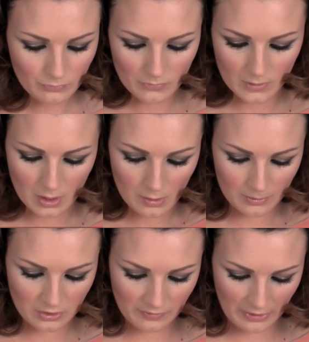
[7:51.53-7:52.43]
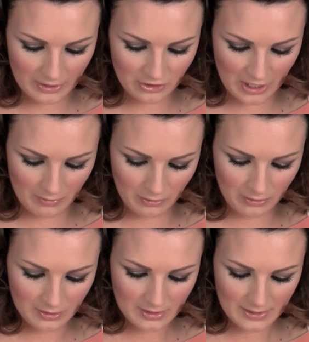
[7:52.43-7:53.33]
which are very
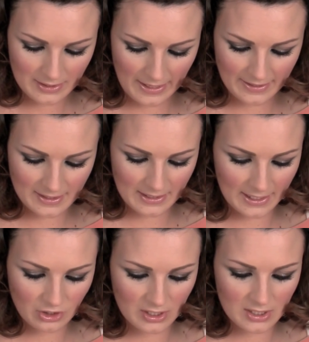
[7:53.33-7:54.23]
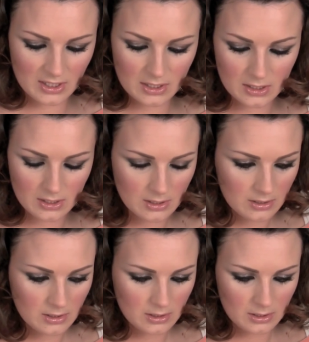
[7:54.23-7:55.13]
Cheryl-esque lashes.
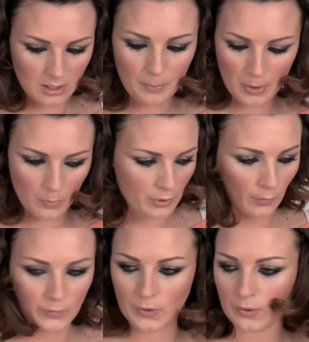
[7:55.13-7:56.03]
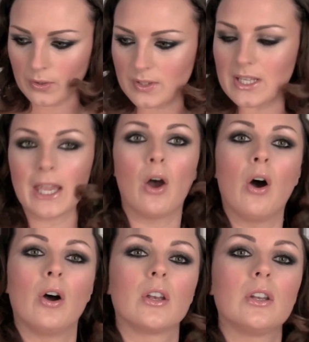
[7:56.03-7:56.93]
I'll put one on so you can see it on,
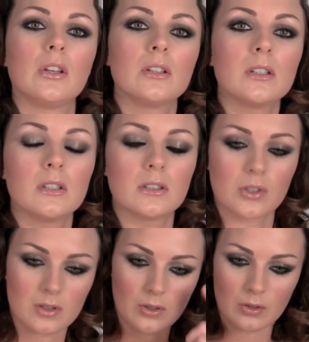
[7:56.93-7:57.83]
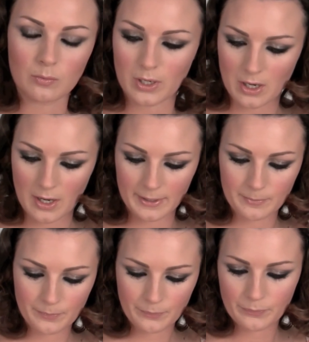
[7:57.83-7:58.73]
just on one eye.
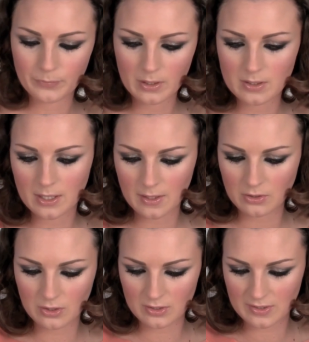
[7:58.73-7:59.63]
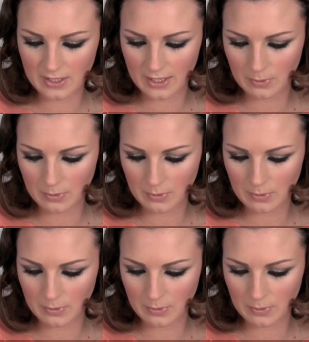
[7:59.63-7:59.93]
And then you can decide whether you would